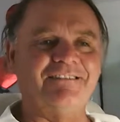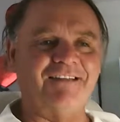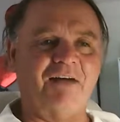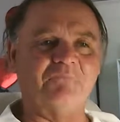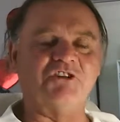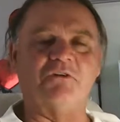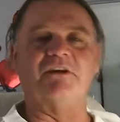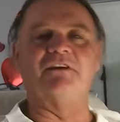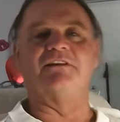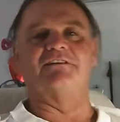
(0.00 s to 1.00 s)
I'm Joey
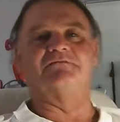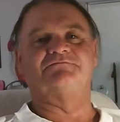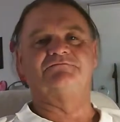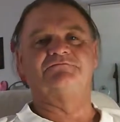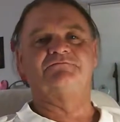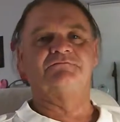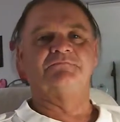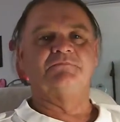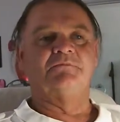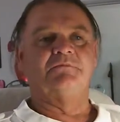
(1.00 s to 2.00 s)
Henley.
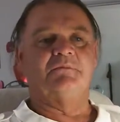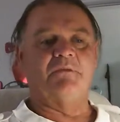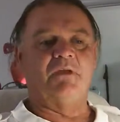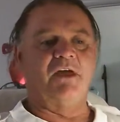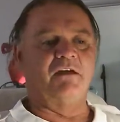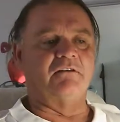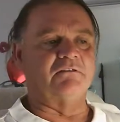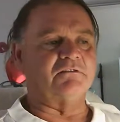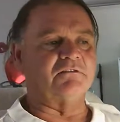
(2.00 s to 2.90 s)
And